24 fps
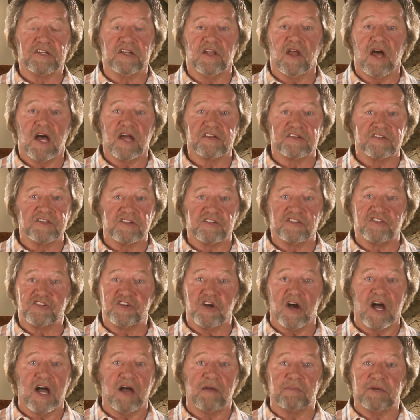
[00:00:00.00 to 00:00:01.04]
He lost his
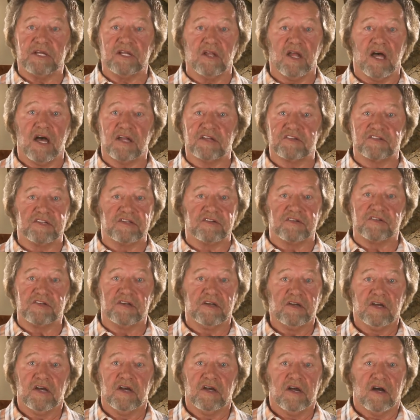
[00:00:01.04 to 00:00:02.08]
job, he lost
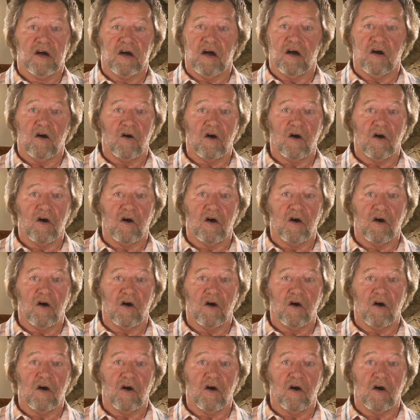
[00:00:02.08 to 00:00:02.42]
his, uh,